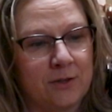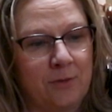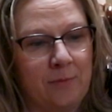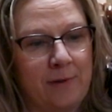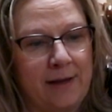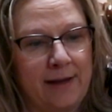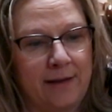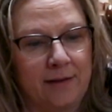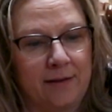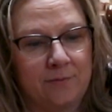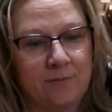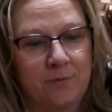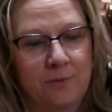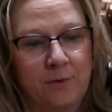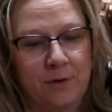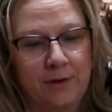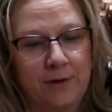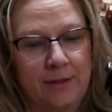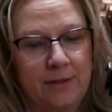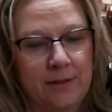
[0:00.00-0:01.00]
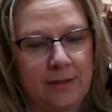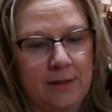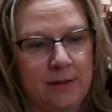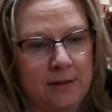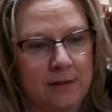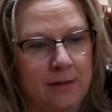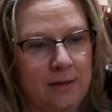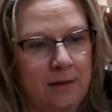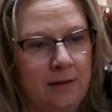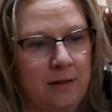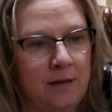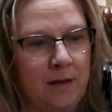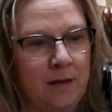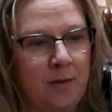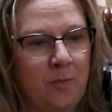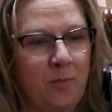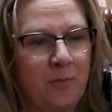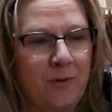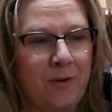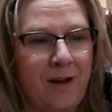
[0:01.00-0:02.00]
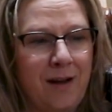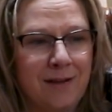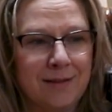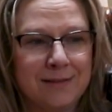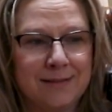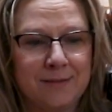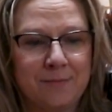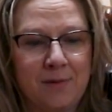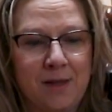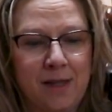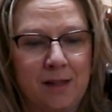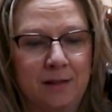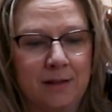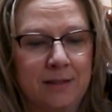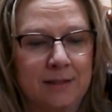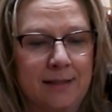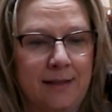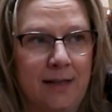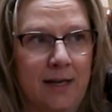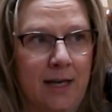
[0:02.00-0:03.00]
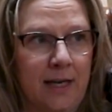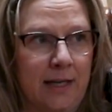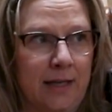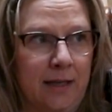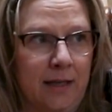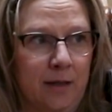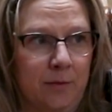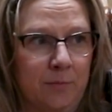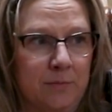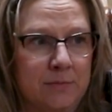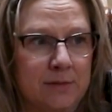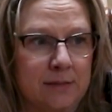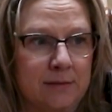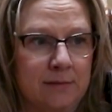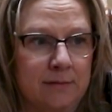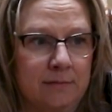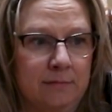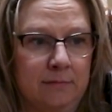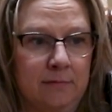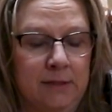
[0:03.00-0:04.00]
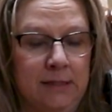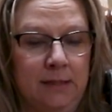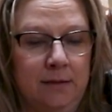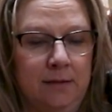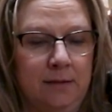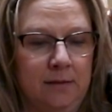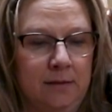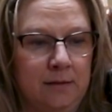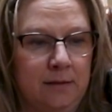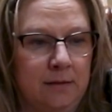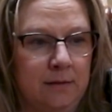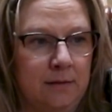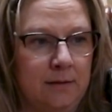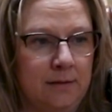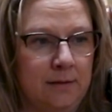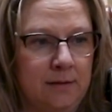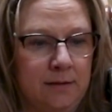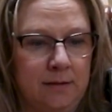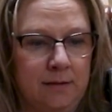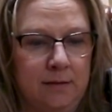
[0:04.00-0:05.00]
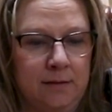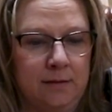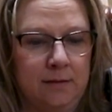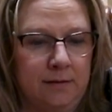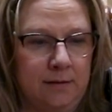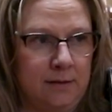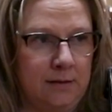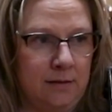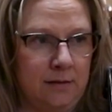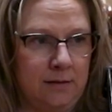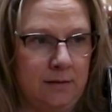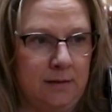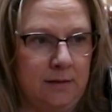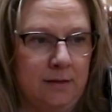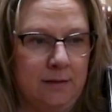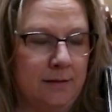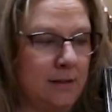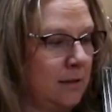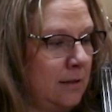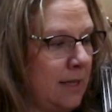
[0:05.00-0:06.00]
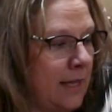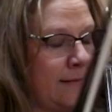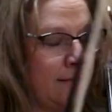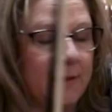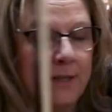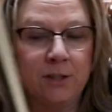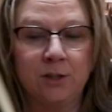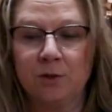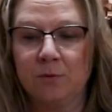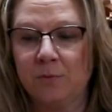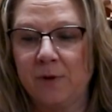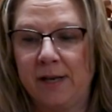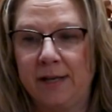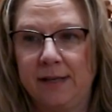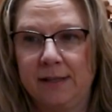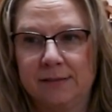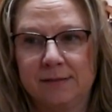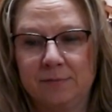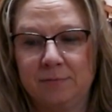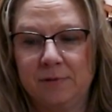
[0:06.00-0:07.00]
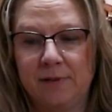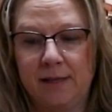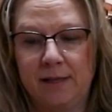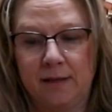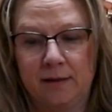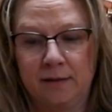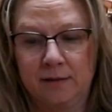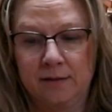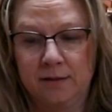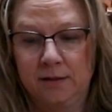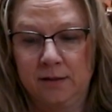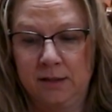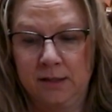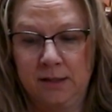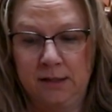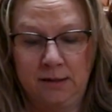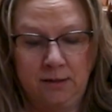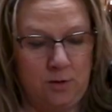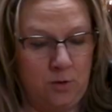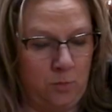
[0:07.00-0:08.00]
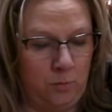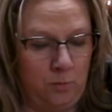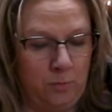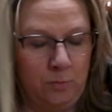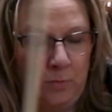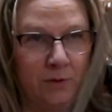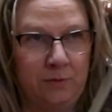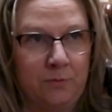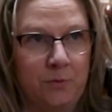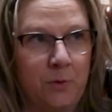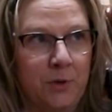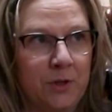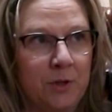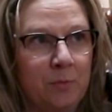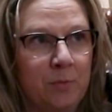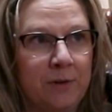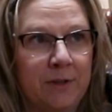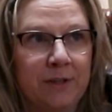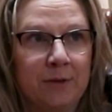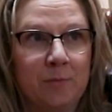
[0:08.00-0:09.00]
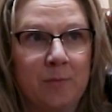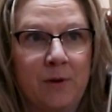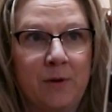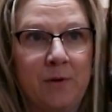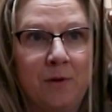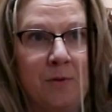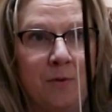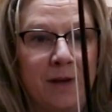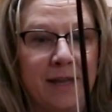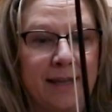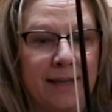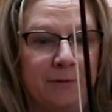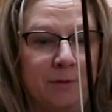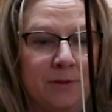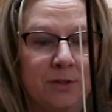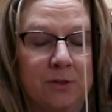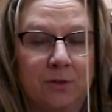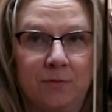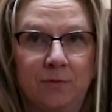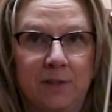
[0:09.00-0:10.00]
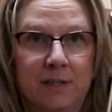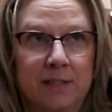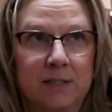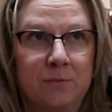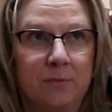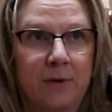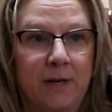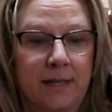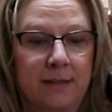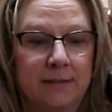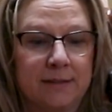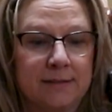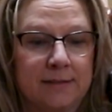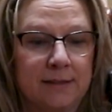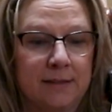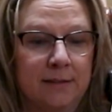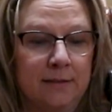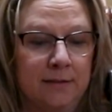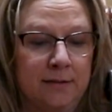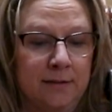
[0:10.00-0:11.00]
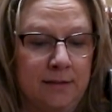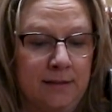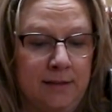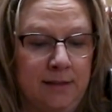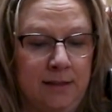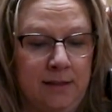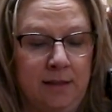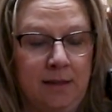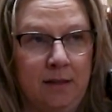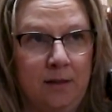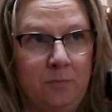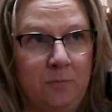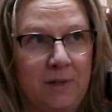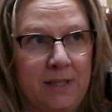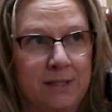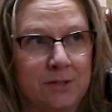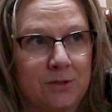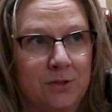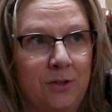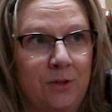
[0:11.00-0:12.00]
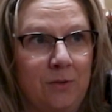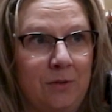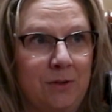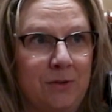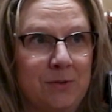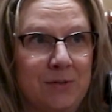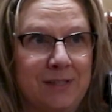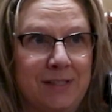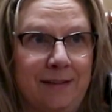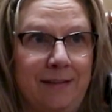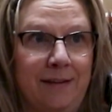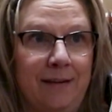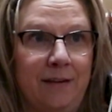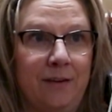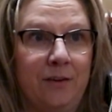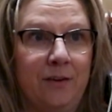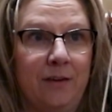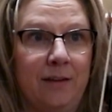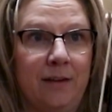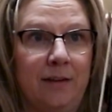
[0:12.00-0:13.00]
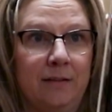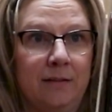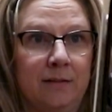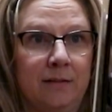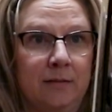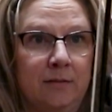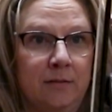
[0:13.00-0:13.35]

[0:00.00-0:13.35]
go back and forth approximately 10 times. And then you're ready to play. Before you put your bow away when you're finished practicing, make sure you loosen the hair again